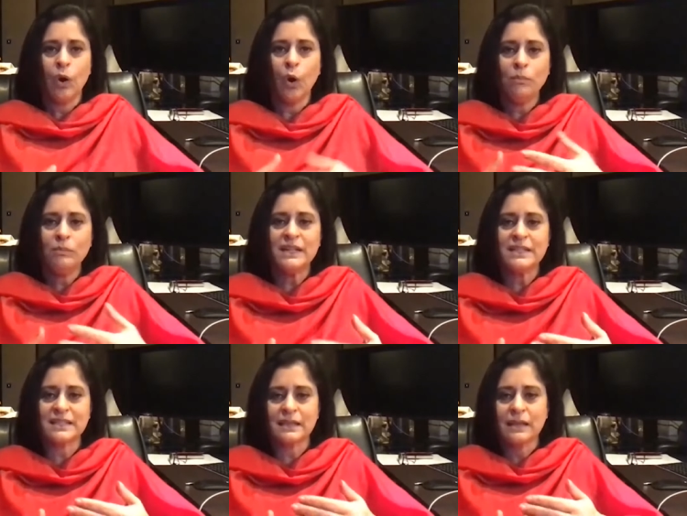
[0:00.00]

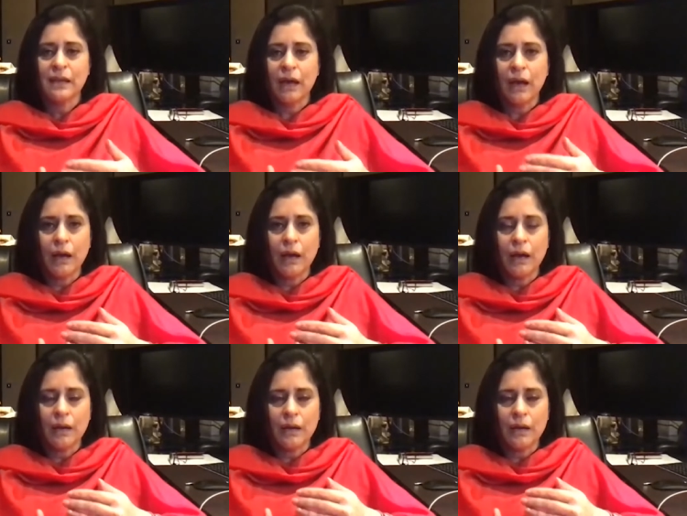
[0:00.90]
homeless.
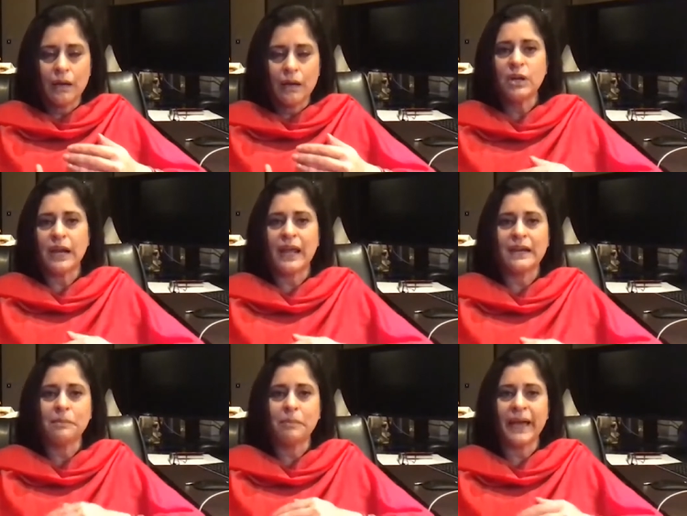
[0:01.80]
Uh, labor
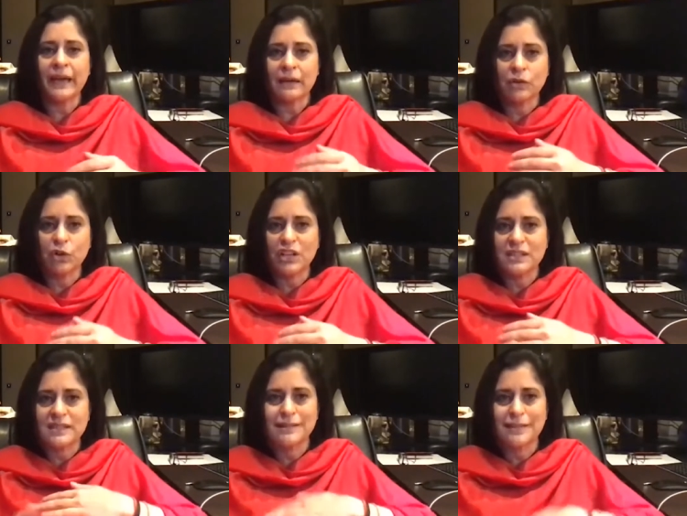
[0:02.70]
heading back
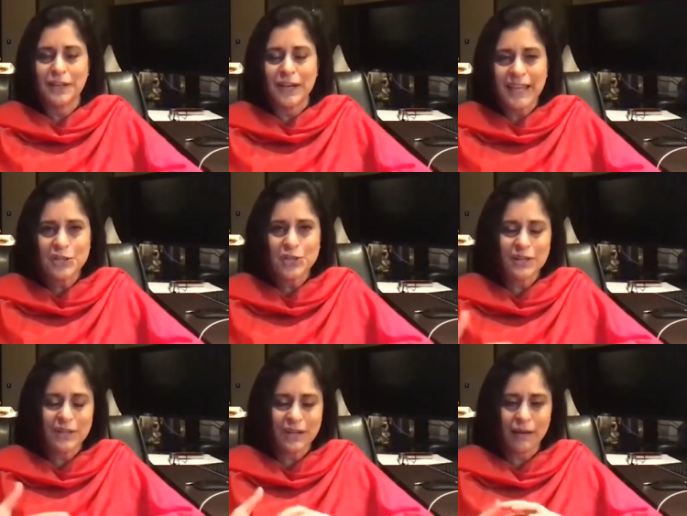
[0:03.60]
across the
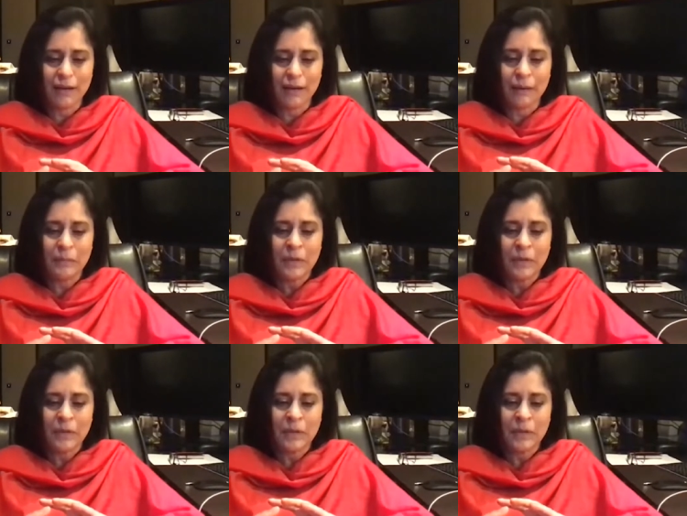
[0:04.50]
nation, uh,
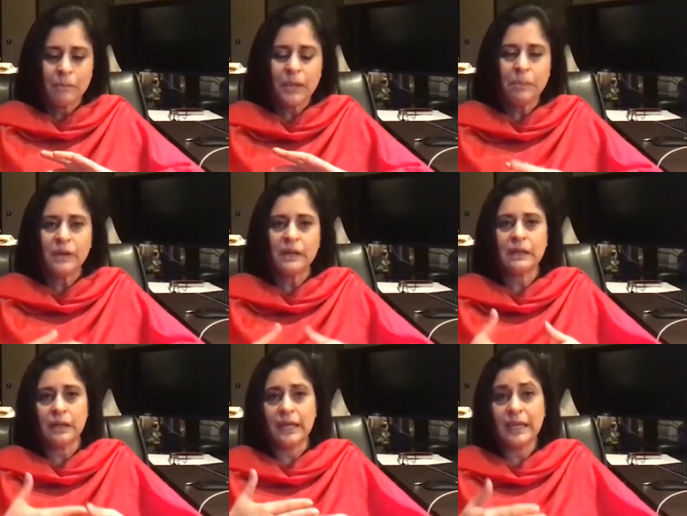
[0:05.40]

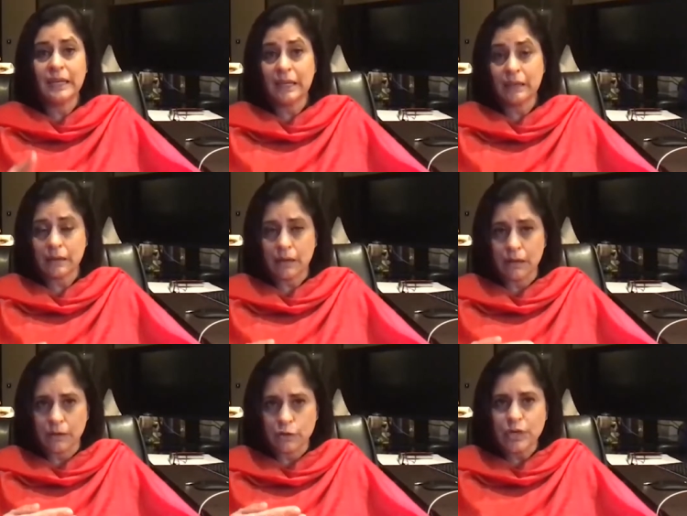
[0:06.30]
people needing
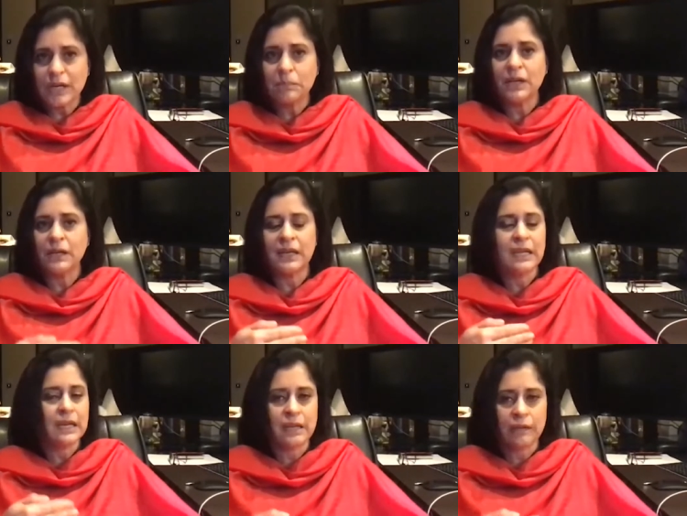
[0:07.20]
uh, treatment,
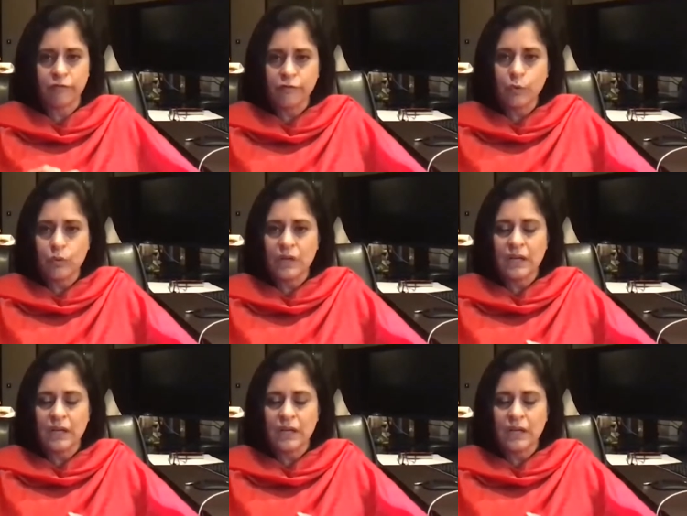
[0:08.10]
needing food.